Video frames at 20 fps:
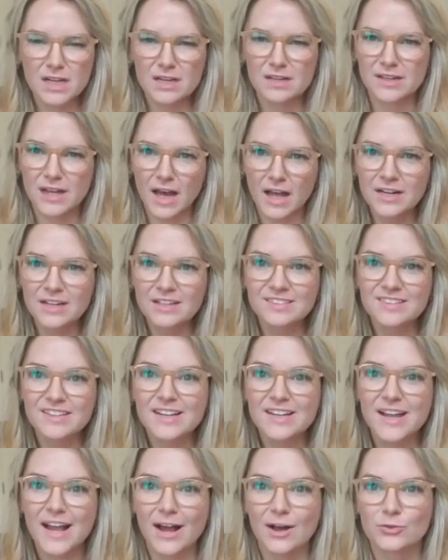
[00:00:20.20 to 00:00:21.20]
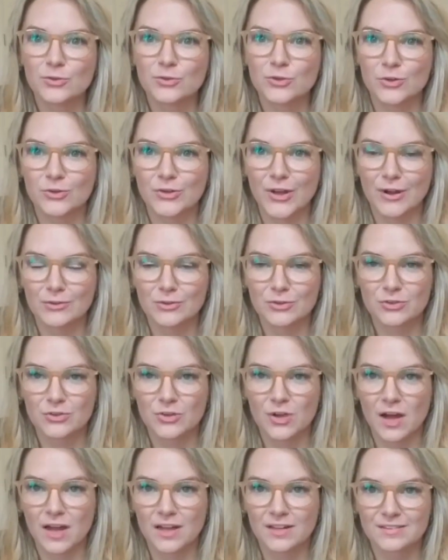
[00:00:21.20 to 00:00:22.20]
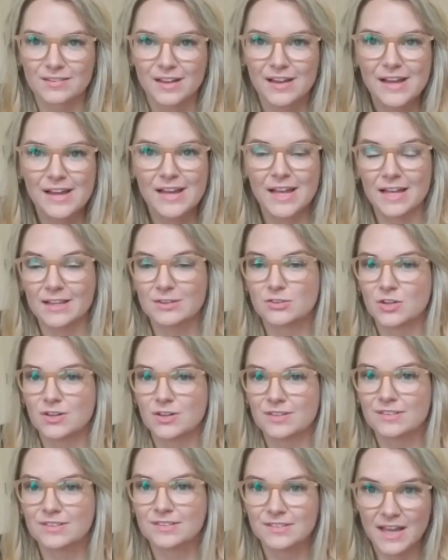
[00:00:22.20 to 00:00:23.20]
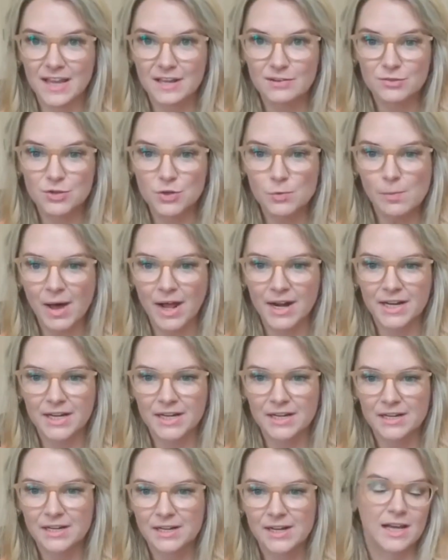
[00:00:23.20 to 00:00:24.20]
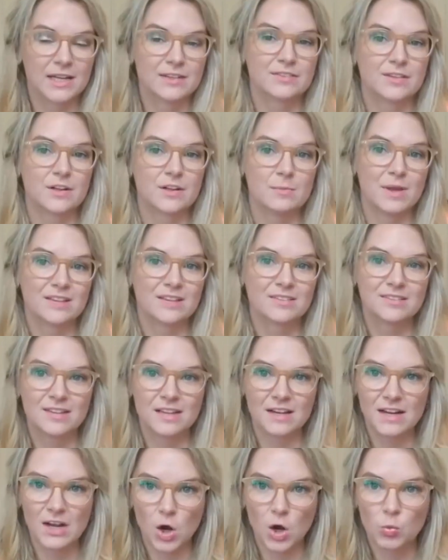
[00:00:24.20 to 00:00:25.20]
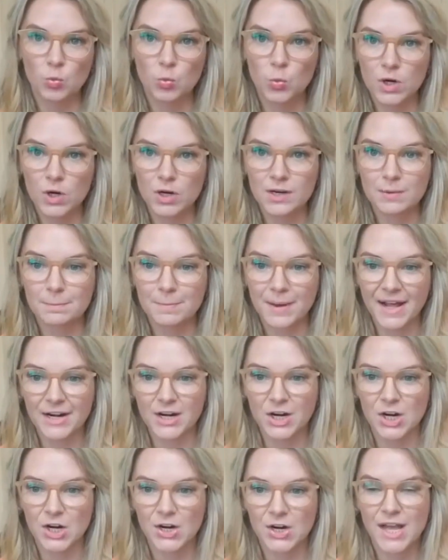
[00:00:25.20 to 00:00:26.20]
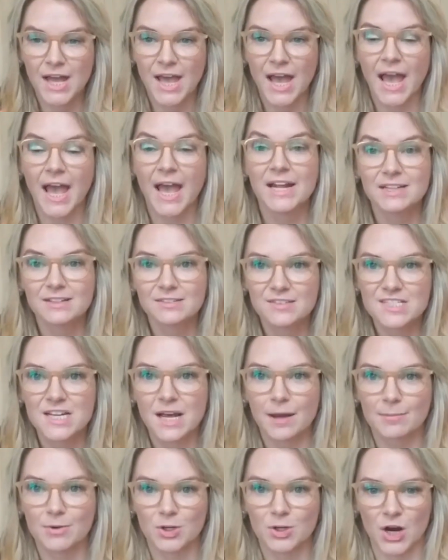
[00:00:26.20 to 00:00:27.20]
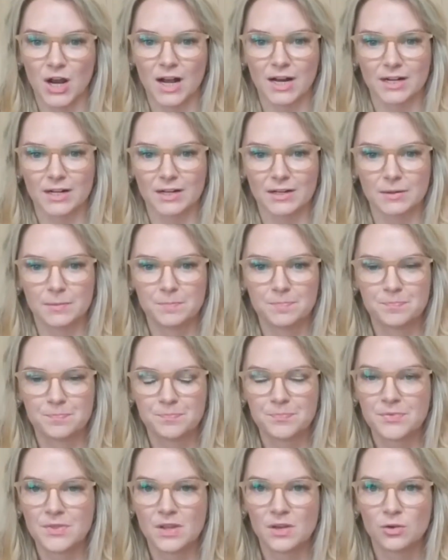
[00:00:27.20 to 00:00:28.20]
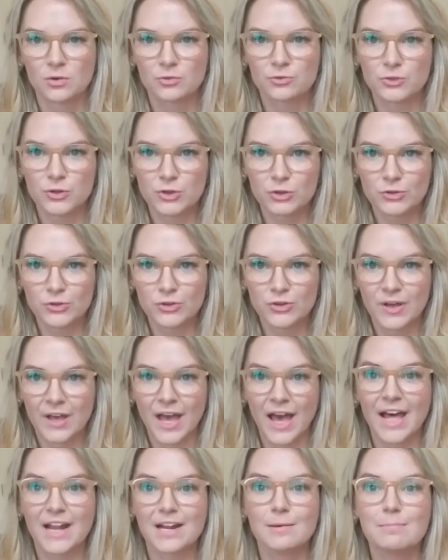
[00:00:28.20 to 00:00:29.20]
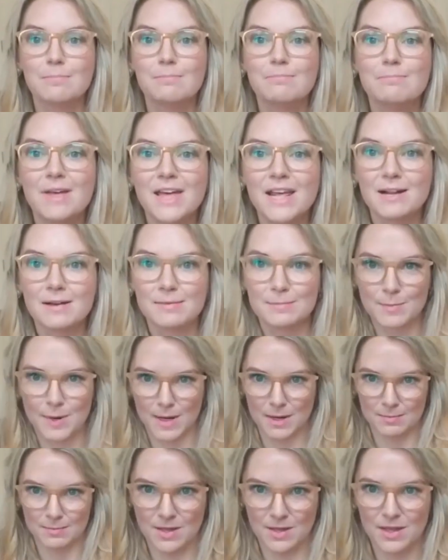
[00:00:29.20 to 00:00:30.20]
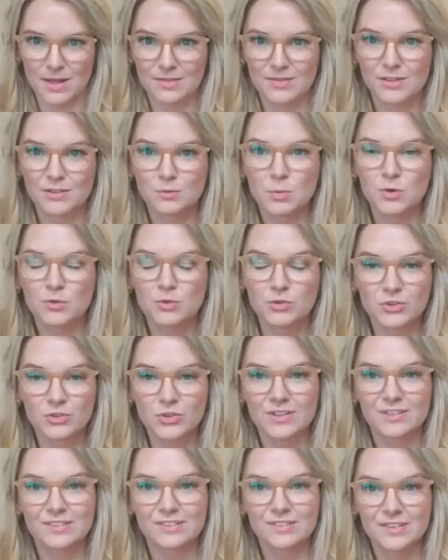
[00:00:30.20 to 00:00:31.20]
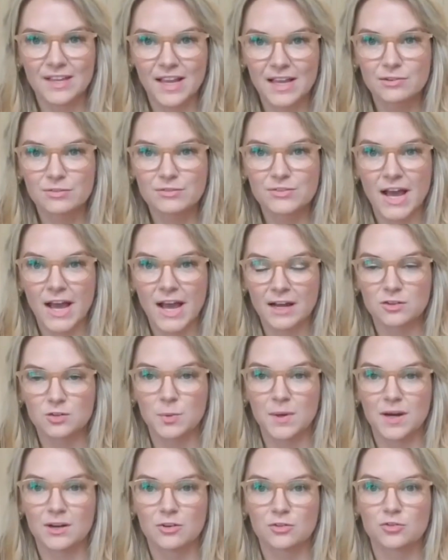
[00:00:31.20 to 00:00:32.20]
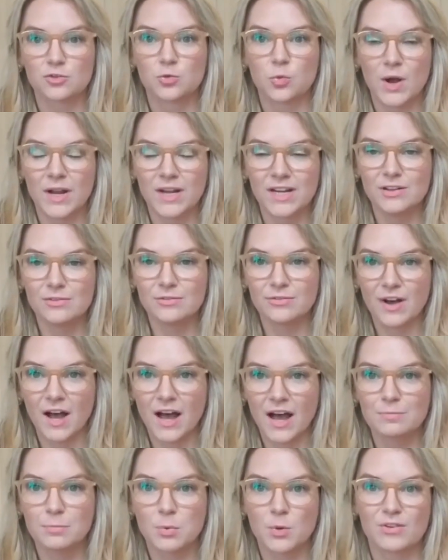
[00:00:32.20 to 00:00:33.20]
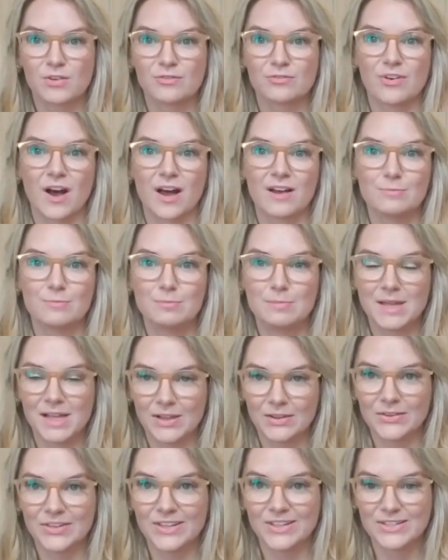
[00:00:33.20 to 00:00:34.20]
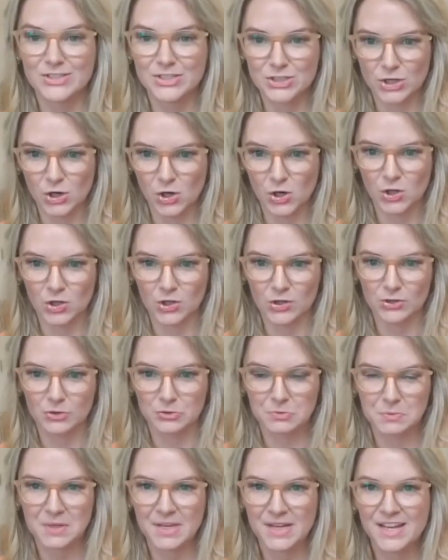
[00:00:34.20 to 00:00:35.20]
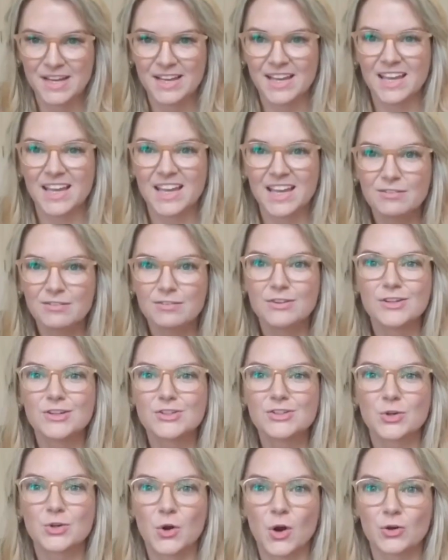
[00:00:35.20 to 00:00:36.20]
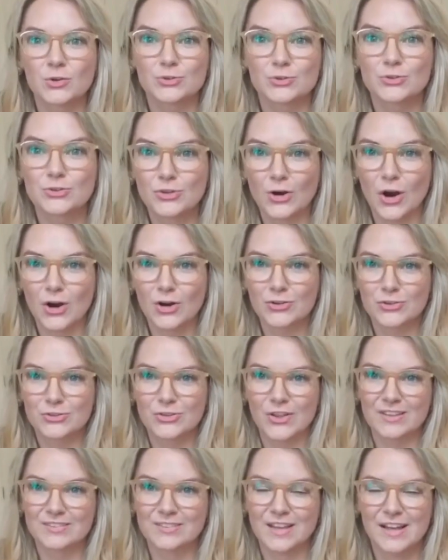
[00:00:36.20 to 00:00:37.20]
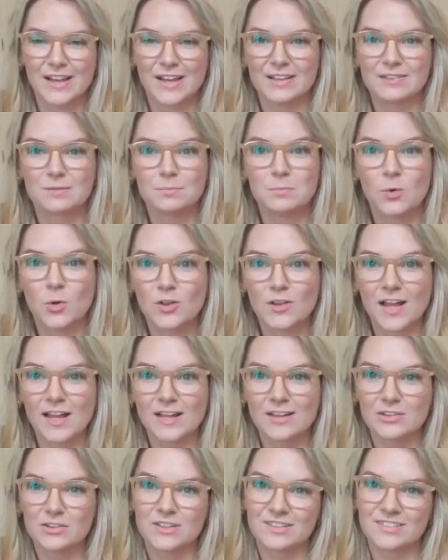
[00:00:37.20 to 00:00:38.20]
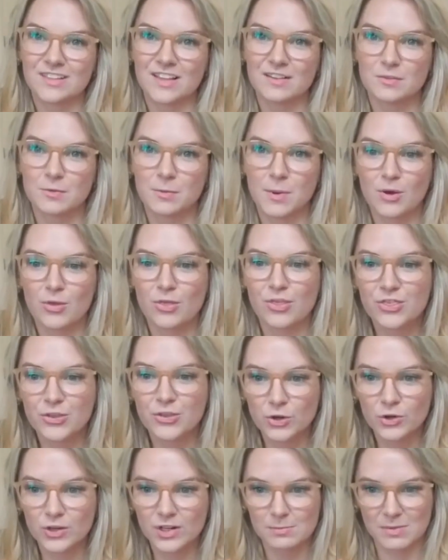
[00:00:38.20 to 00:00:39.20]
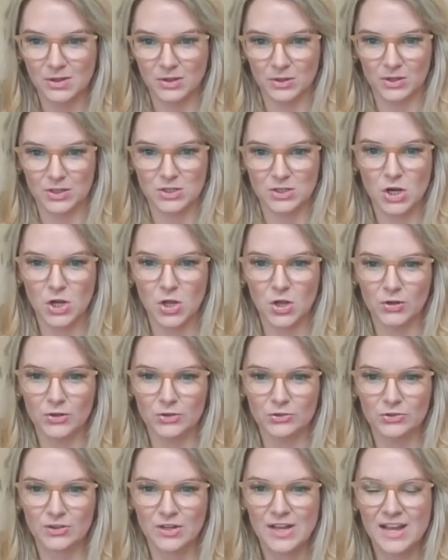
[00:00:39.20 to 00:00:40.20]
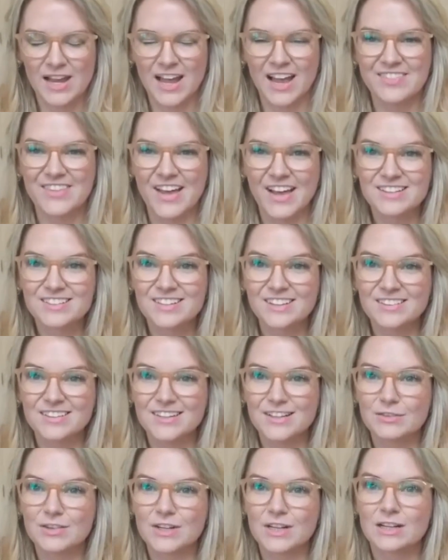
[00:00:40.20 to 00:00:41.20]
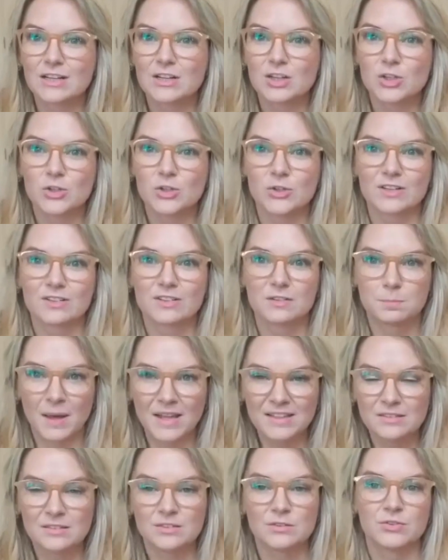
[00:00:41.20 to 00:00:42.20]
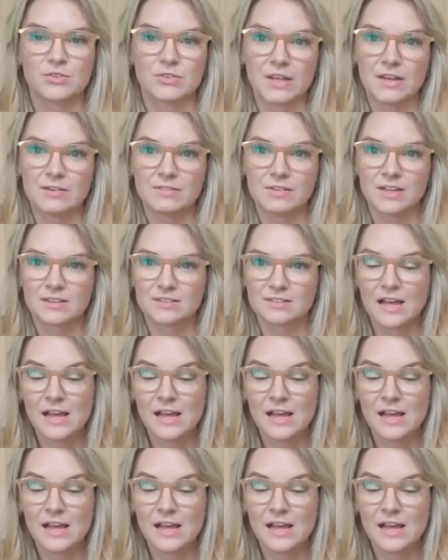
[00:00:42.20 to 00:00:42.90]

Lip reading: Cutting City Council down to size is going to save you money, it's going to make City Hall work better, and it's democratic. First, at a minimum, this move is going to save taxpayers $25.5 million. Even the Toronto Star says it's more likely to save about $30 million. And that doesn't even include expensive savings